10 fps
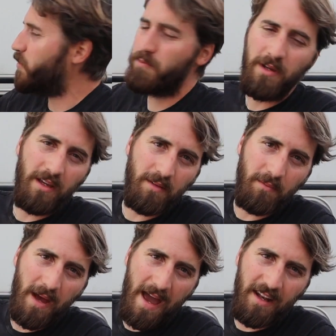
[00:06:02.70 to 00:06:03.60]
would be
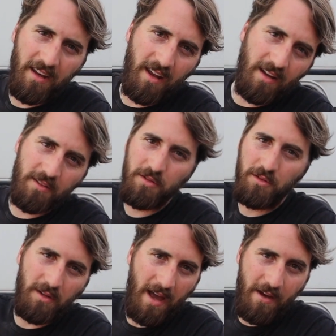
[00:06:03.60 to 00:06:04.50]
handier
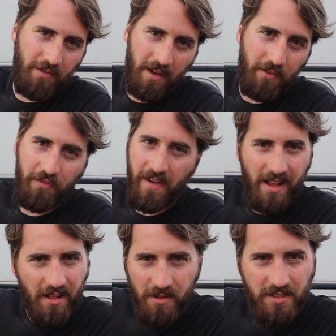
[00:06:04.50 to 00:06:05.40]
to have a
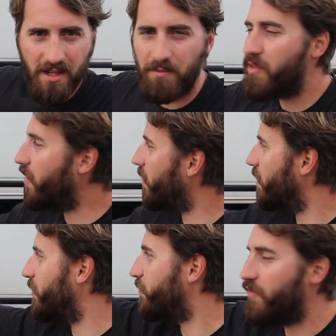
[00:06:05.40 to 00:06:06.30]
funnel or
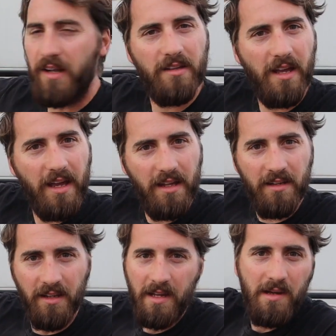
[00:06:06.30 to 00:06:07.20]
something and fill it
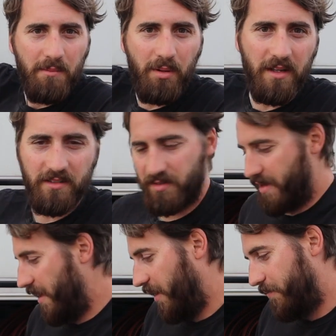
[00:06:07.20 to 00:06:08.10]
in. But
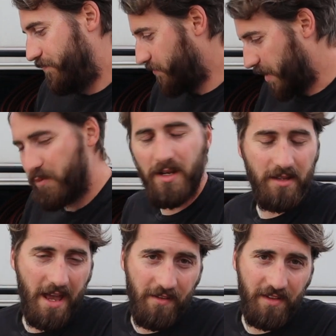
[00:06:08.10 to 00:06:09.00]
yeah, we
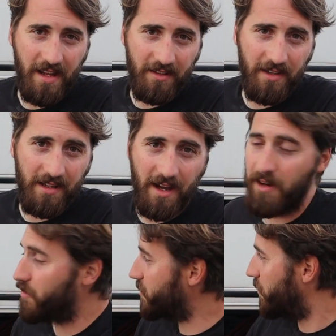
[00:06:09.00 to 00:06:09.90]
don't have that right
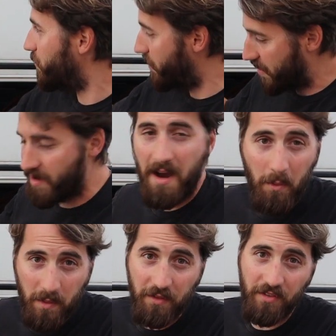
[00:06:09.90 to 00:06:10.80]
now. So that's how
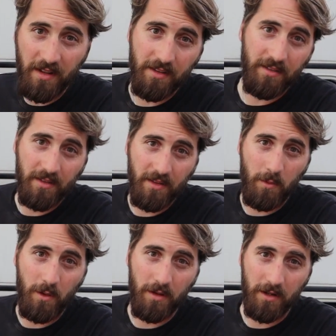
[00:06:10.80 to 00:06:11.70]
we fill the
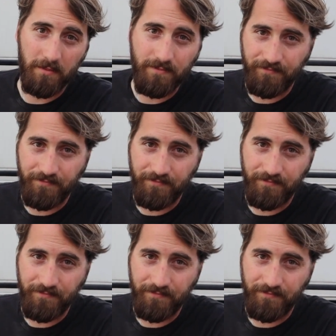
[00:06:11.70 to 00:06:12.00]
water.